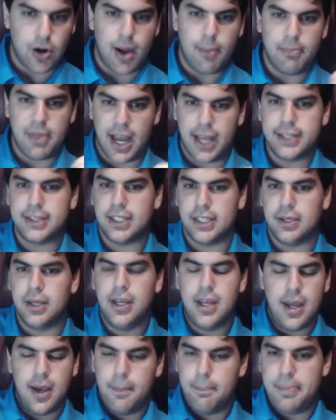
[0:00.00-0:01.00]
I'm not the
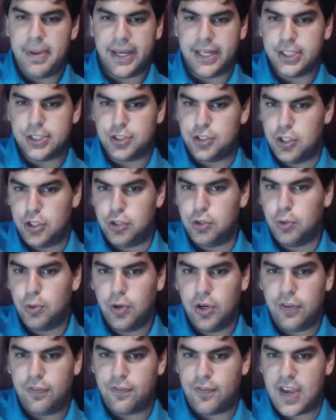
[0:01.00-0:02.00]
biggest
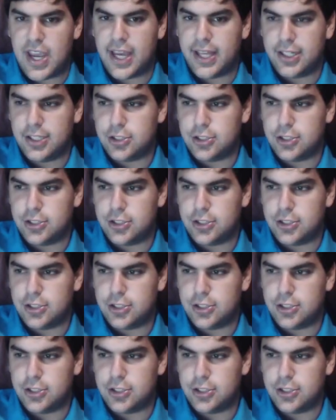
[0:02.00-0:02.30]
Adoree fan